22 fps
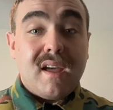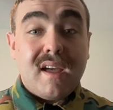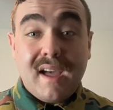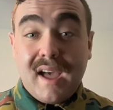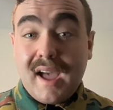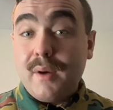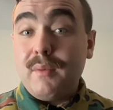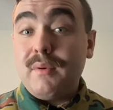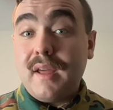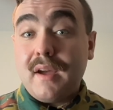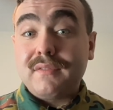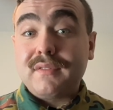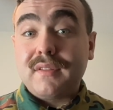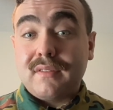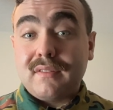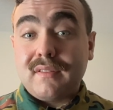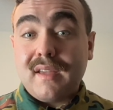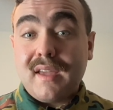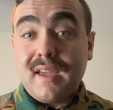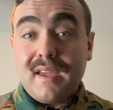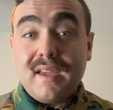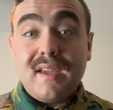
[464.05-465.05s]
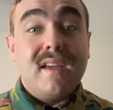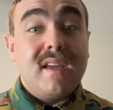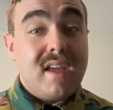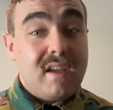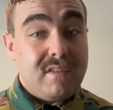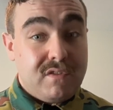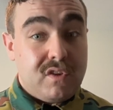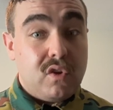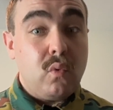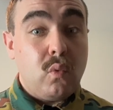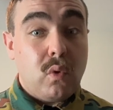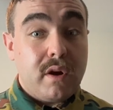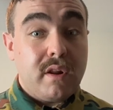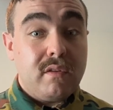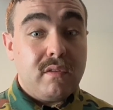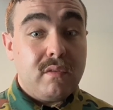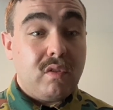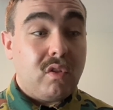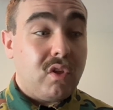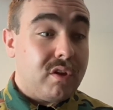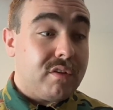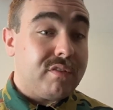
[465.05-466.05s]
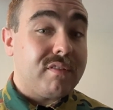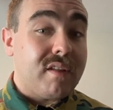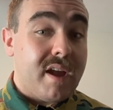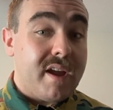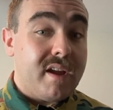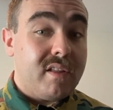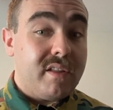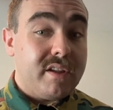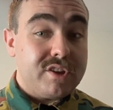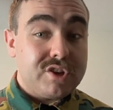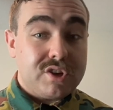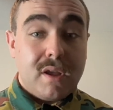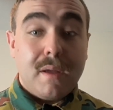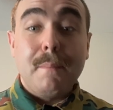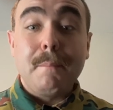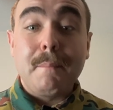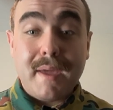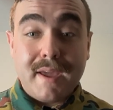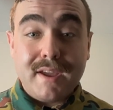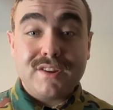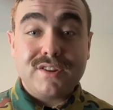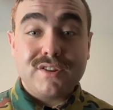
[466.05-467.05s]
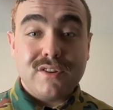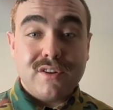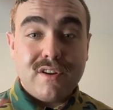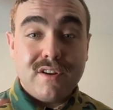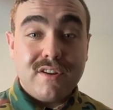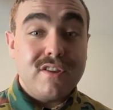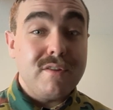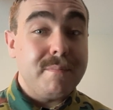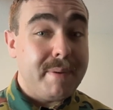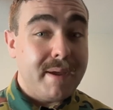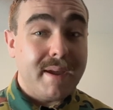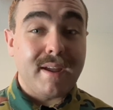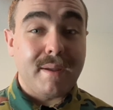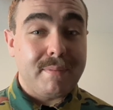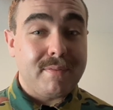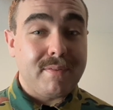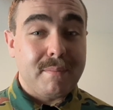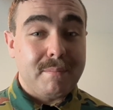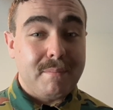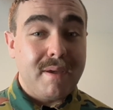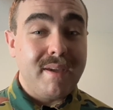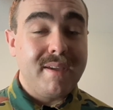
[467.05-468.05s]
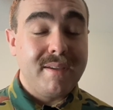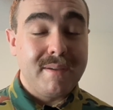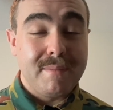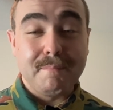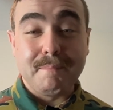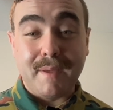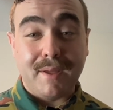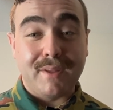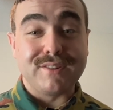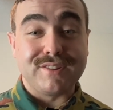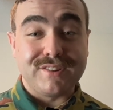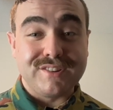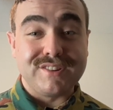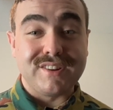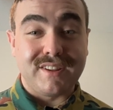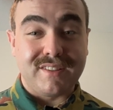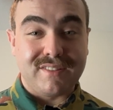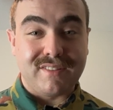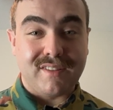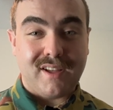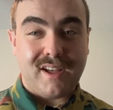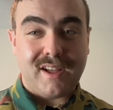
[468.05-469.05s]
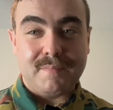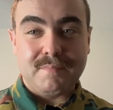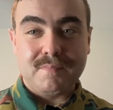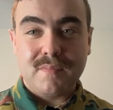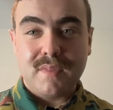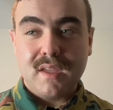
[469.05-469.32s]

I would have to say, if you want to look stylish, make sure you pick up some Belgian Jigsaw.